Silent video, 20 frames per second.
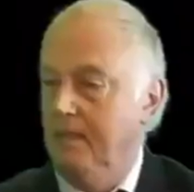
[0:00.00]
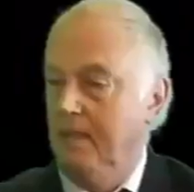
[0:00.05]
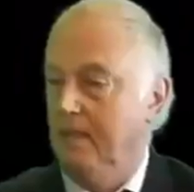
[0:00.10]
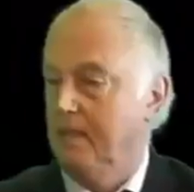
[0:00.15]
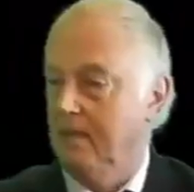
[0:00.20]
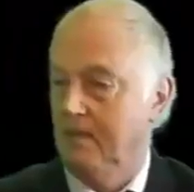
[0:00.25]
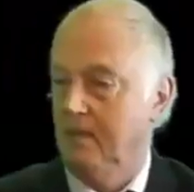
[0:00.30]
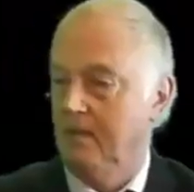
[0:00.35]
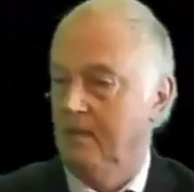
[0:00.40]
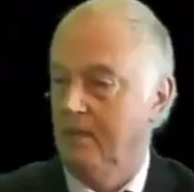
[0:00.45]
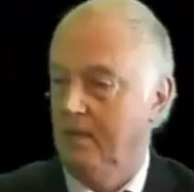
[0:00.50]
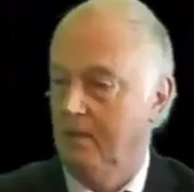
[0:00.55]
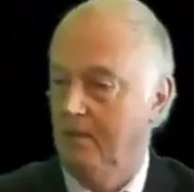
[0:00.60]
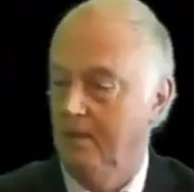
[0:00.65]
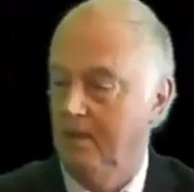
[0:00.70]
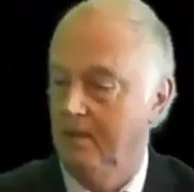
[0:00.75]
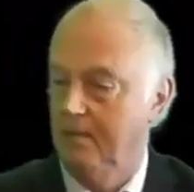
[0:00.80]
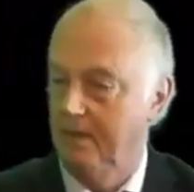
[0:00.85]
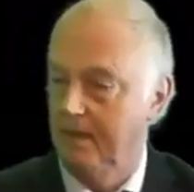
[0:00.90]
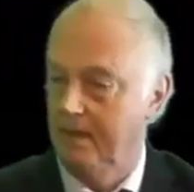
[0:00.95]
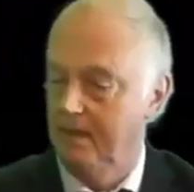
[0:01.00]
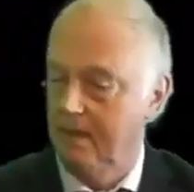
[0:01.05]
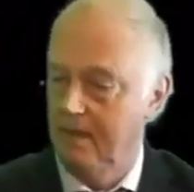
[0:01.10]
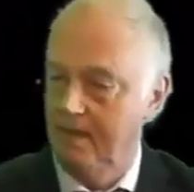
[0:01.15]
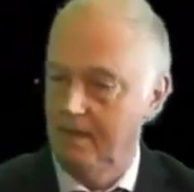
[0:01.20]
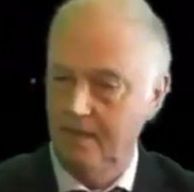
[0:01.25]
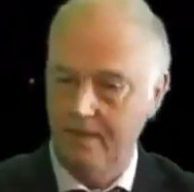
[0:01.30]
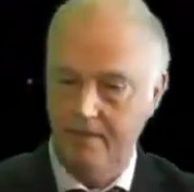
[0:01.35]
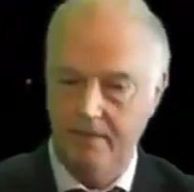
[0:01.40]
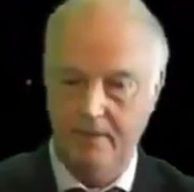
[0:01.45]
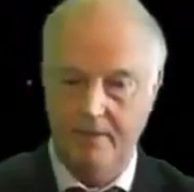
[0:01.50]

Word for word: I mean, I don't know who they were, but uh,